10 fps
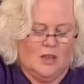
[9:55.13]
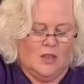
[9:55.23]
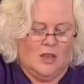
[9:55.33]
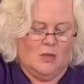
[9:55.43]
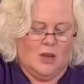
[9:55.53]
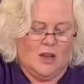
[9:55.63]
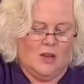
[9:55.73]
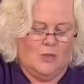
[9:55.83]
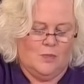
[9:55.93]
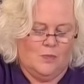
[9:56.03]
There we
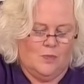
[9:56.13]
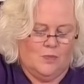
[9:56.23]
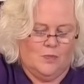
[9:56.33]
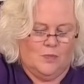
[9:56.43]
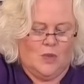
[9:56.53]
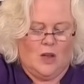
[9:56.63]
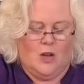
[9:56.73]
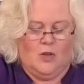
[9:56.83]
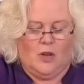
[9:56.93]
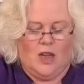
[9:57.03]
go.
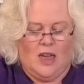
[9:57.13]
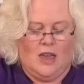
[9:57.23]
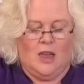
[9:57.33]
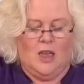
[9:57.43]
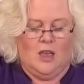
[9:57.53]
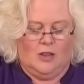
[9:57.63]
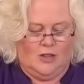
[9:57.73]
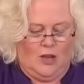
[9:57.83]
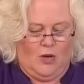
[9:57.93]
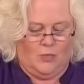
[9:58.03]
Okay,
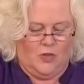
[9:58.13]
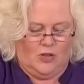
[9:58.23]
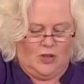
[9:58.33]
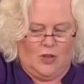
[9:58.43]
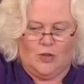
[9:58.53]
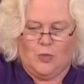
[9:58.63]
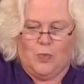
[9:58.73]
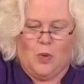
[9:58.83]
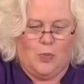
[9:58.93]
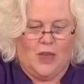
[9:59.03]
so I'm just going to
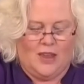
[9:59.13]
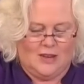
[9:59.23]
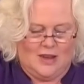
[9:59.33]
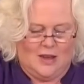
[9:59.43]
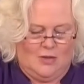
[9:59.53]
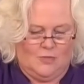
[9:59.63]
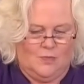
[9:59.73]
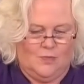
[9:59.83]
pop that down